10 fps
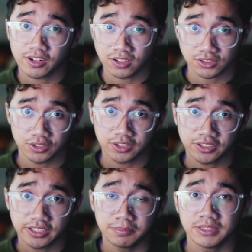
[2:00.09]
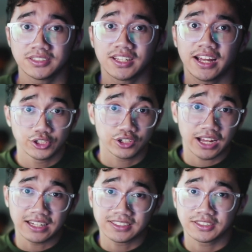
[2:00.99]
their uncertainty means that you
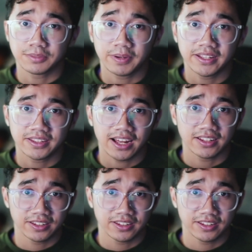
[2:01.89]
can anticipate that